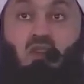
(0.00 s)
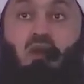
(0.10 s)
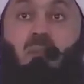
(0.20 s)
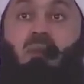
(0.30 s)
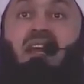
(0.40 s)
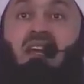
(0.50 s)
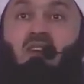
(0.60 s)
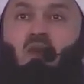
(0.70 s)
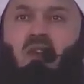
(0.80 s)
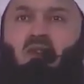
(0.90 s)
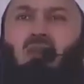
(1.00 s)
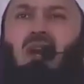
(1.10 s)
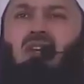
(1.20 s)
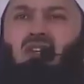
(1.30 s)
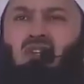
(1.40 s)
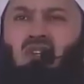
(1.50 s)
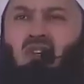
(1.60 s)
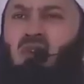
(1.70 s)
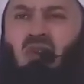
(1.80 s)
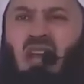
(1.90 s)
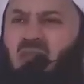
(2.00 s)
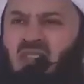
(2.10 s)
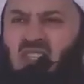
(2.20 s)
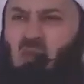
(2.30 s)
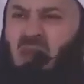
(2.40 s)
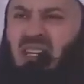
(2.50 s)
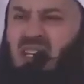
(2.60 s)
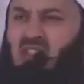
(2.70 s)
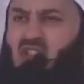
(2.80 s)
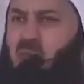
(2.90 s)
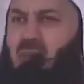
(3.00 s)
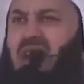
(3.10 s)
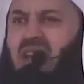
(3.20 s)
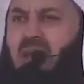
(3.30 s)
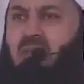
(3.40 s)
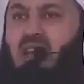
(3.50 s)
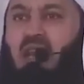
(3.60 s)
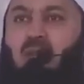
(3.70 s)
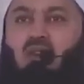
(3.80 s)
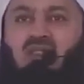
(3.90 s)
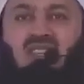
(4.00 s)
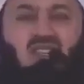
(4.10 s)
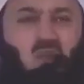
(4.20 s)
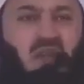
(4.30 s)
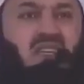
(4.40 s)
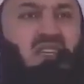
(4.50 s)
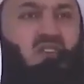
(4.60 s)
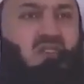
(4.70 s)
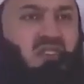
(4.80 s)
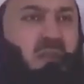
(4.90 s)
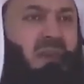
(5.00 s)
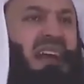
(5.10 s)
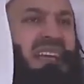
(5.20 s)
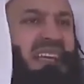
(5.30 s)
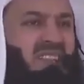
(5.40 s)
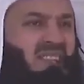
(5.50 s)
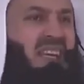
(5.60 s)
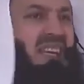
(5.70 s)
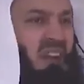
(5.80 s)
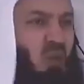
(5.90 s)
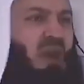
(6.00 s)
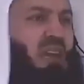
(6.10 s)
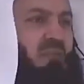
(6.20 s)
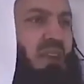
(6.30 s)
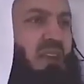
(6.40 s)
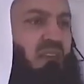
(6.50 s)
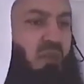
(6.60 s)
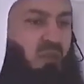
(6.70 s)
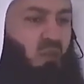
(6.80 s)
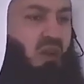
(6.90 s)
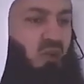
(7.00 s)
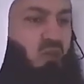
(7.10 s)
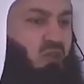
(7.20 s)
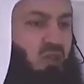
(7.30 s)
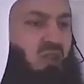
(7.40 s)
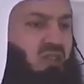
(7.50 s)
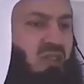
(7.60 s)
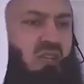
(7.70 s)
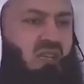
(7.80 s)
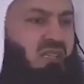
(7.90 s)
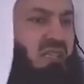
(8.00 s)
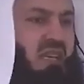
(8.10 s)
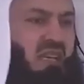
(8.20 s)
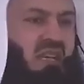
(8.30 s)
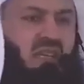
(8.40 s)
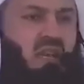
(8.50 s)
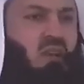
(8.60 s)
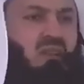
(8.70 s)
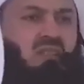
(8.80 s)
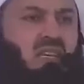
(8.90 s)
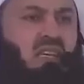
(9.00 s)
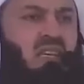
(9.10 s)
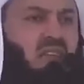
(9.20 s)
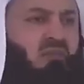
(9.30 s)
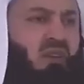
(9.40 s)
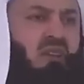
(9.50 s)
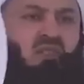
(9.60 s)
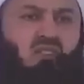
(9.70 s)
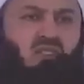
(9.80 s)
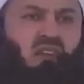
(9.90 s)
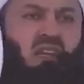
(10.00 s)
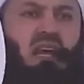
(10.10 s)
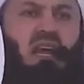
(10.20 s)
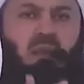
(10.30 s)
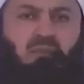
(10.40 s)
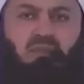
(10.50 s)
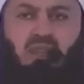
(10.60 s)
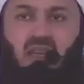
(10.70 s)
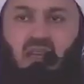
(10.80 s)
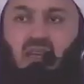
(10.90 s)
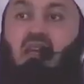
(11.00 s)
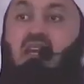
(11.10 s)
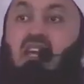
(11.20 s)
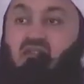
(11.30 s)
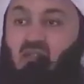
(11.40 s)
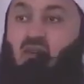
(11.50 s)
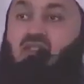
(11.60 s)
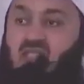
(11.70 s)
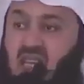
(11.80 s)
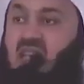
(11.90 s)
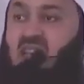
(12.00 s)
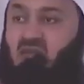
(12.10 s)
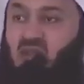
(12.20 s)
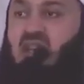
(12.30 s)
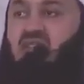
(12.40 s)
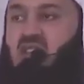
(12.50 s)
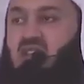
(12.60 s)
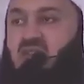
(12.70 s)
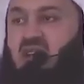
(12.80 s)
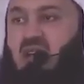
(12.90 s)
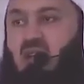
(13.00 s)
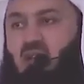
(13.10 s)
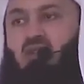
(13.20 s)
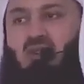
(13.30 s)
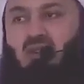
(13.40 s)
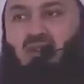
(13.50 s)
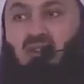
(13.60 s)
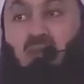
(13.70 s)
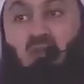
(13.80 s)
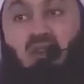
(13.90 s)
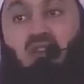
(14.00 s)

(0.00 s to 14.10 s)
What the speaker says: When you are praying, you want to rush. You don't have the sweetness of prayer because the sweetness of ibadah is taken away from the one who's constantly sinning and they are not seeking the forgiveness of Allah. If you seek the forgiveness of Allah, good news,